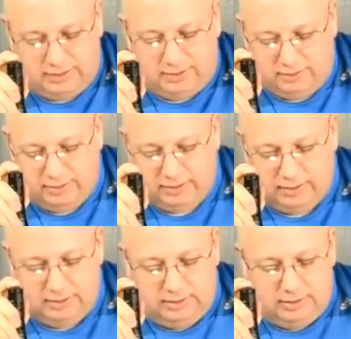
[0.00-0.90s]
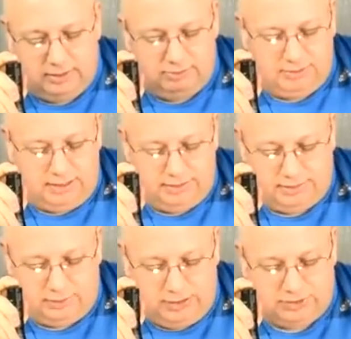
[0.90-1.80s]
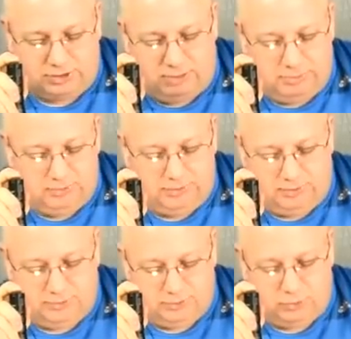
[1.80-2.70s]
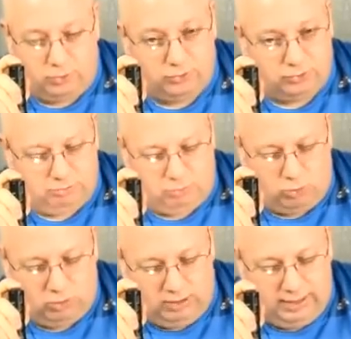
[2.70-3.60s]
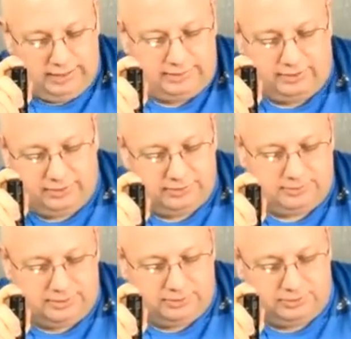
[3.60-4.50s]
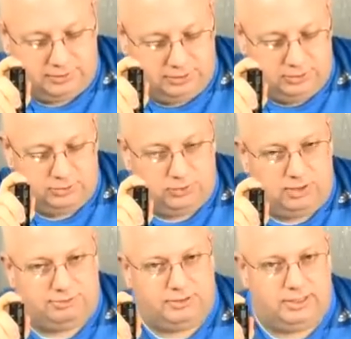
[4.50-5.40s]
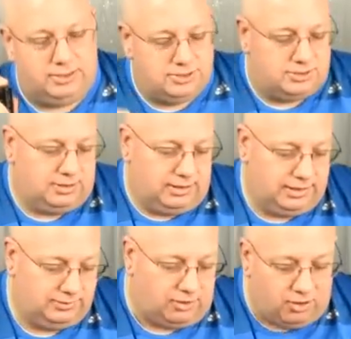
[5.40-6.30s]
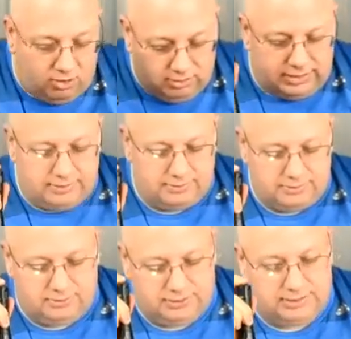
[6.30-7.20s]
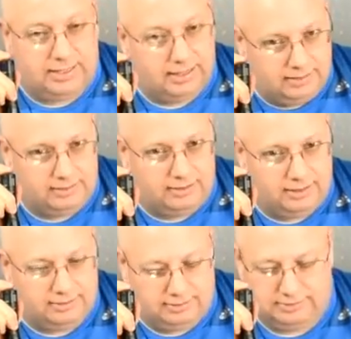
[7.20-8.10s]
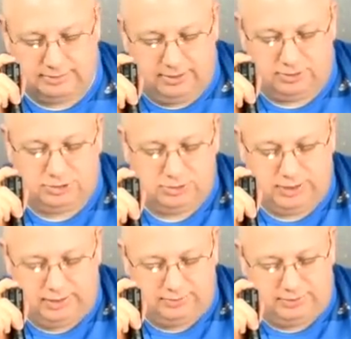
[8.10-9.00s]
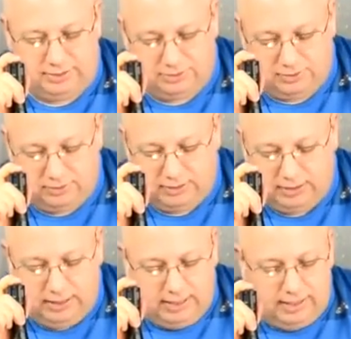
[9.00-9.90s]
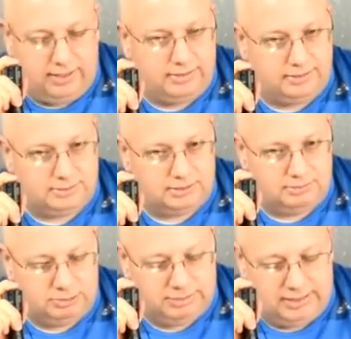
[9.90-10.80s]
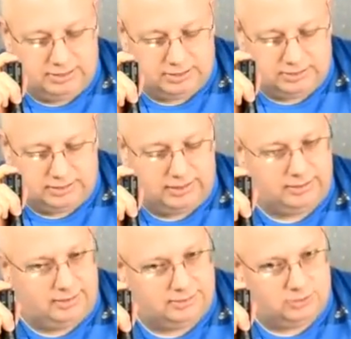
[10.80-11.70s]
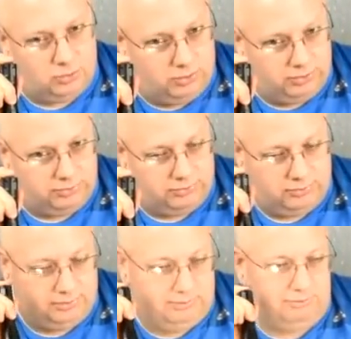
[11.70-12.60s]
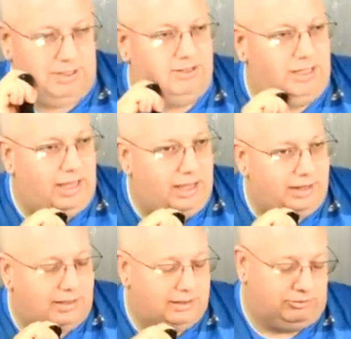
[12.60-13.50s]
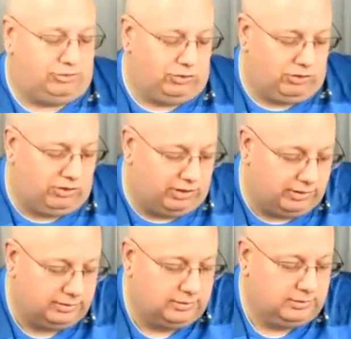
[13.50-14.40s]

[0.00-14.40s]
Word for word: here. You've got a great sharpness, less distortion, more light here in the center than you do off of the edges of the lens. All lenses are exactly like this. They all shoot out a center, higher density of illumination than does the corners. Vignetting! Duh!